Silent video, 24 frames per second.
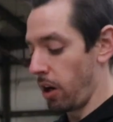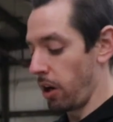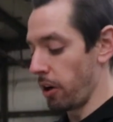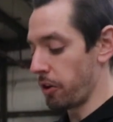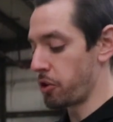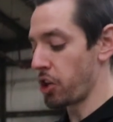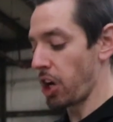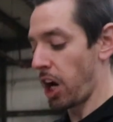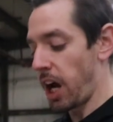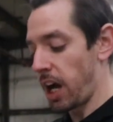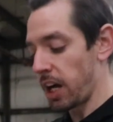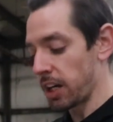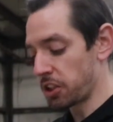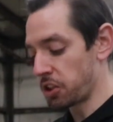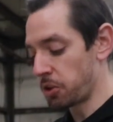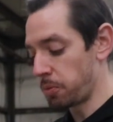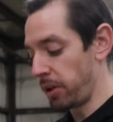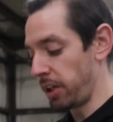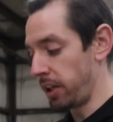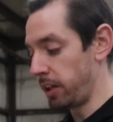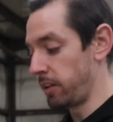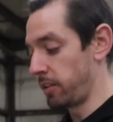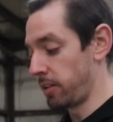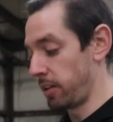our jog
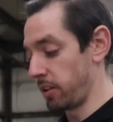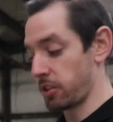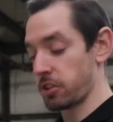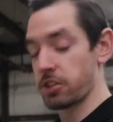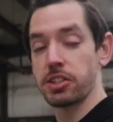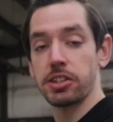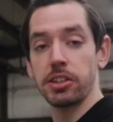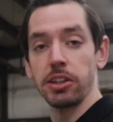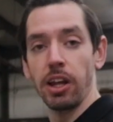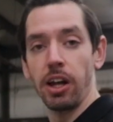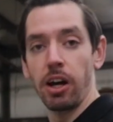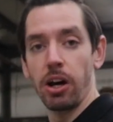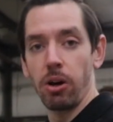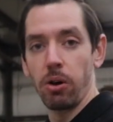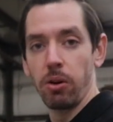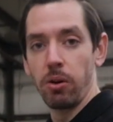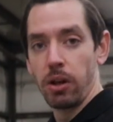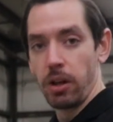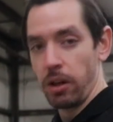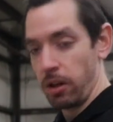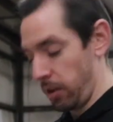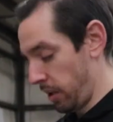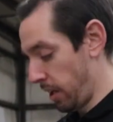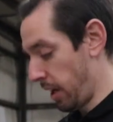speed to slow
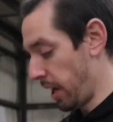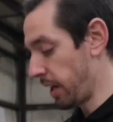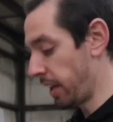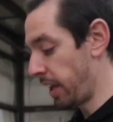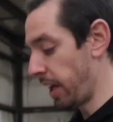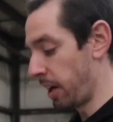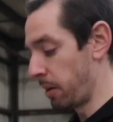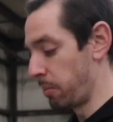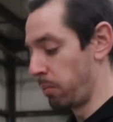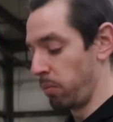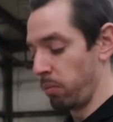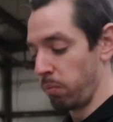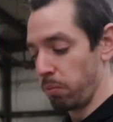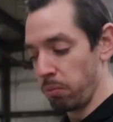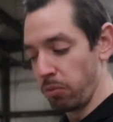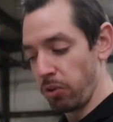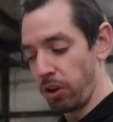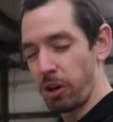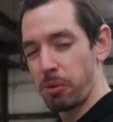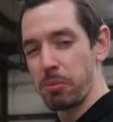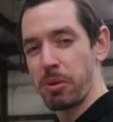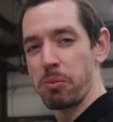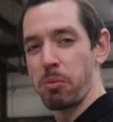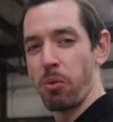and get a
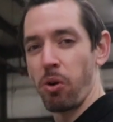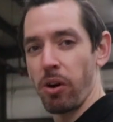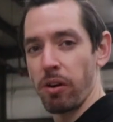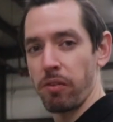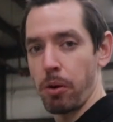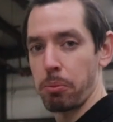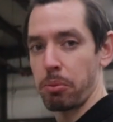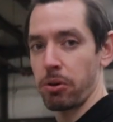little bit more of a